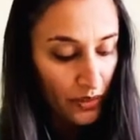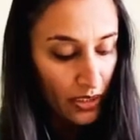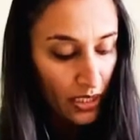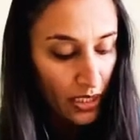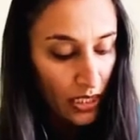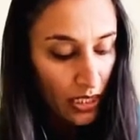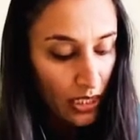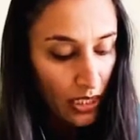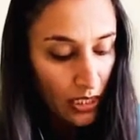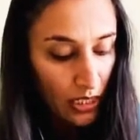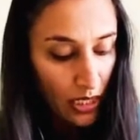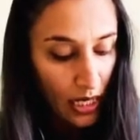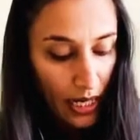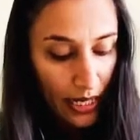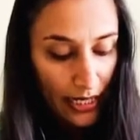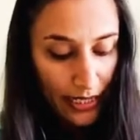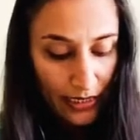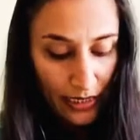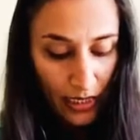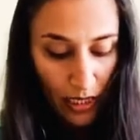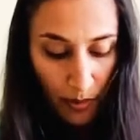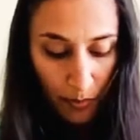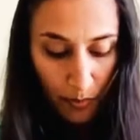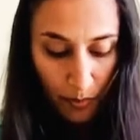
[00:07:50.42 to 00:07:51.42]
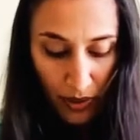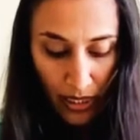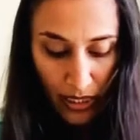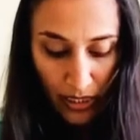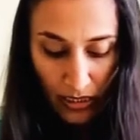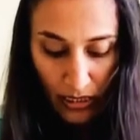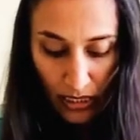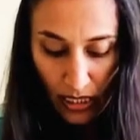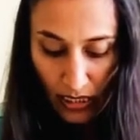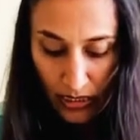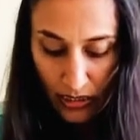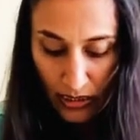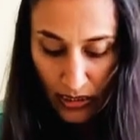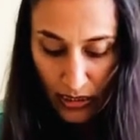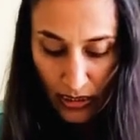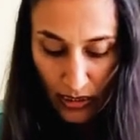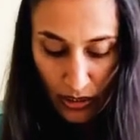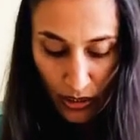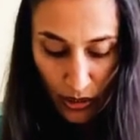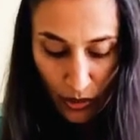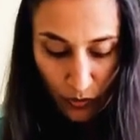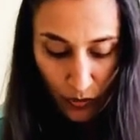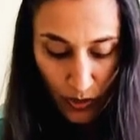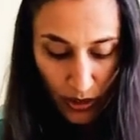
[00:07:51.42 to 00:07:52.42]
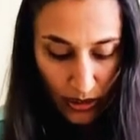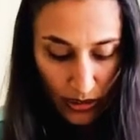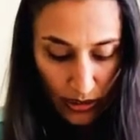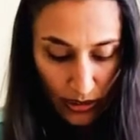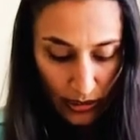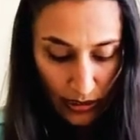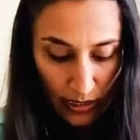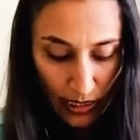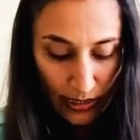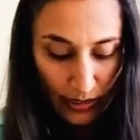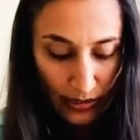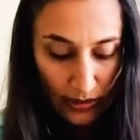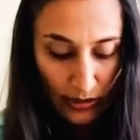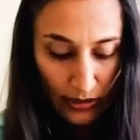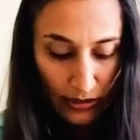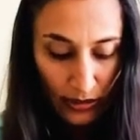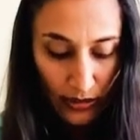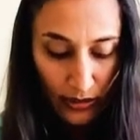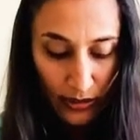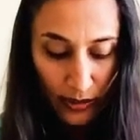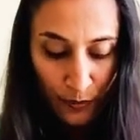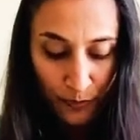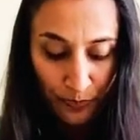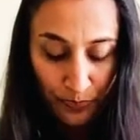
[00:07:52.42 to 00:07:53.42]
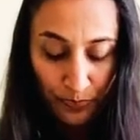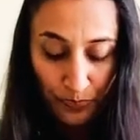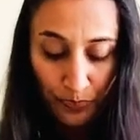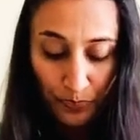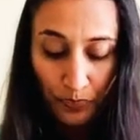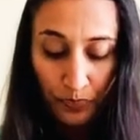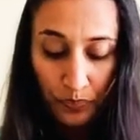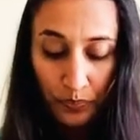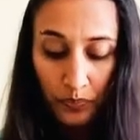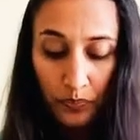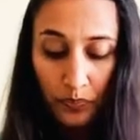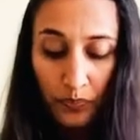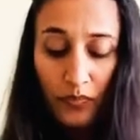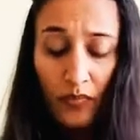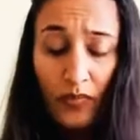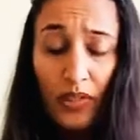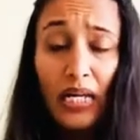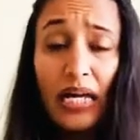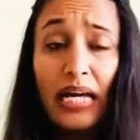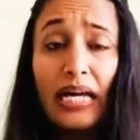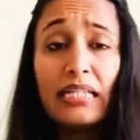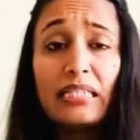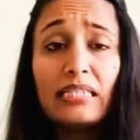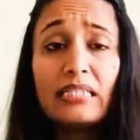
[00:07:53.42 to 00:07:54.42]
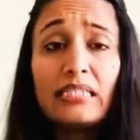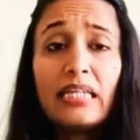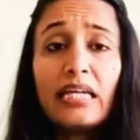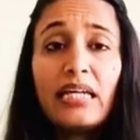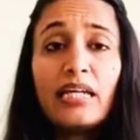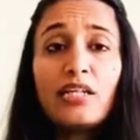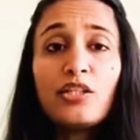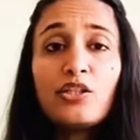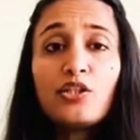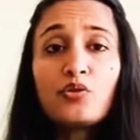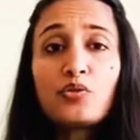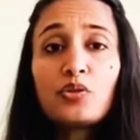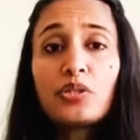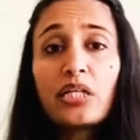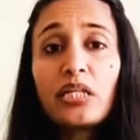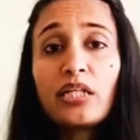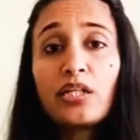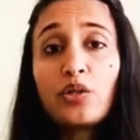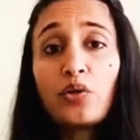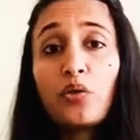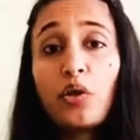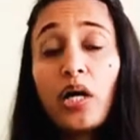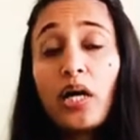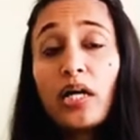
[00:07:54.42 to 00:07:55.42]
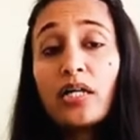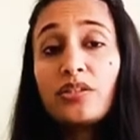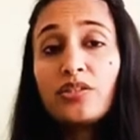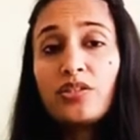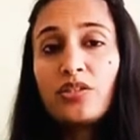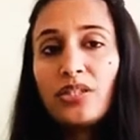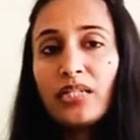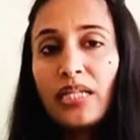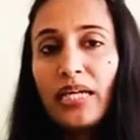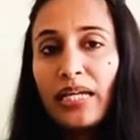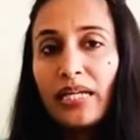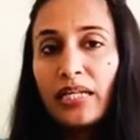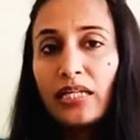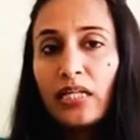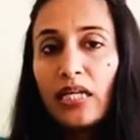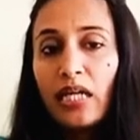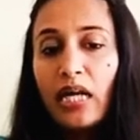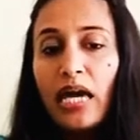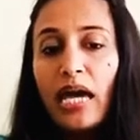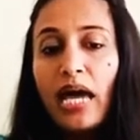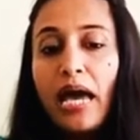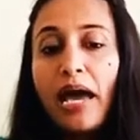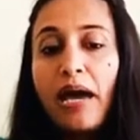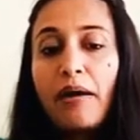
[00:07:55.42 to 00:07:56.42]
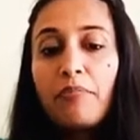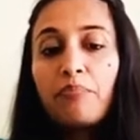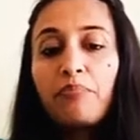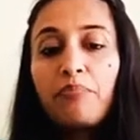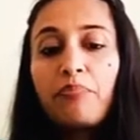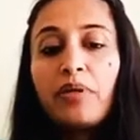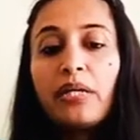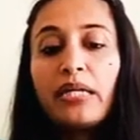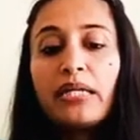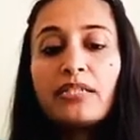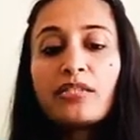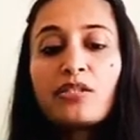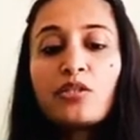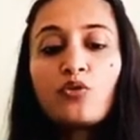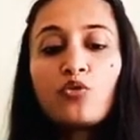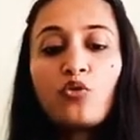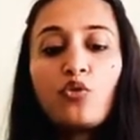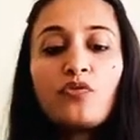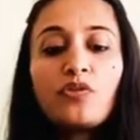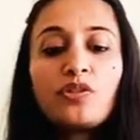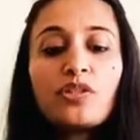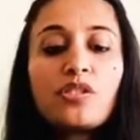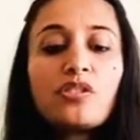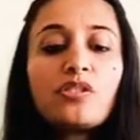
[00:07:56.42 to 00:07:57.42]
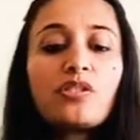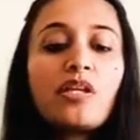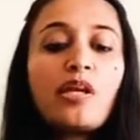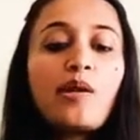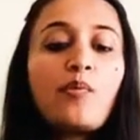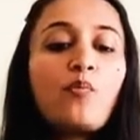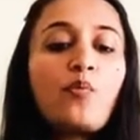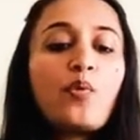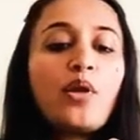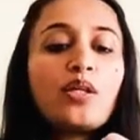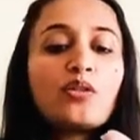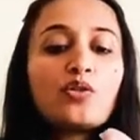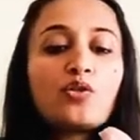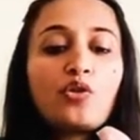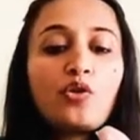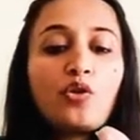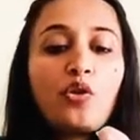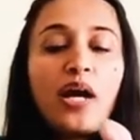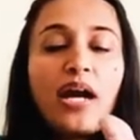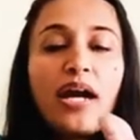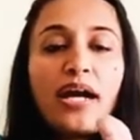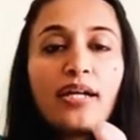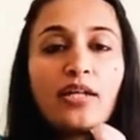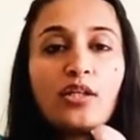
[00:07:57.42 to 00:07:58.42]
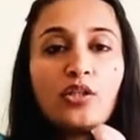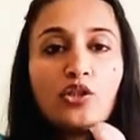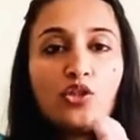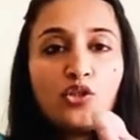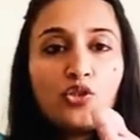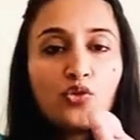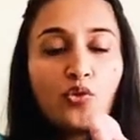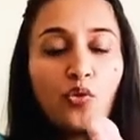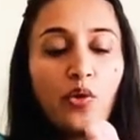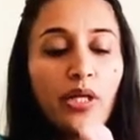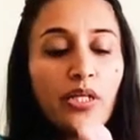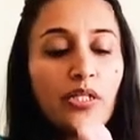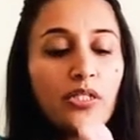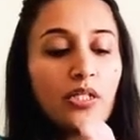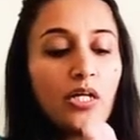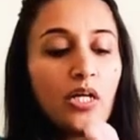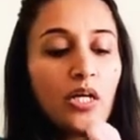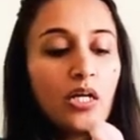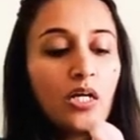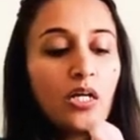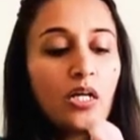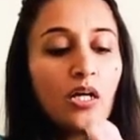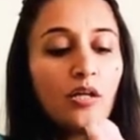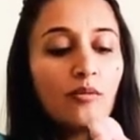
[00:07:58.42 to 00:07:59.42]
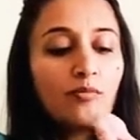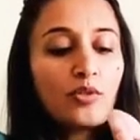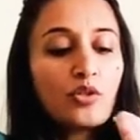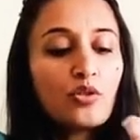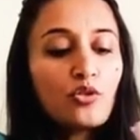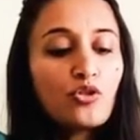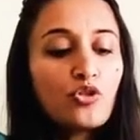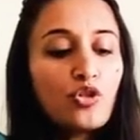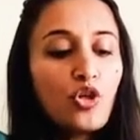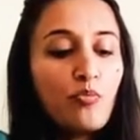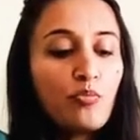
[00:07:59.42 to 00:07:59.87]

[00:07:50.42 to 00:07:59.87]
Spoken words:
line up at 90 degrees like this. And then you take your other leg and place it over the same way. So your ankle joint comes on top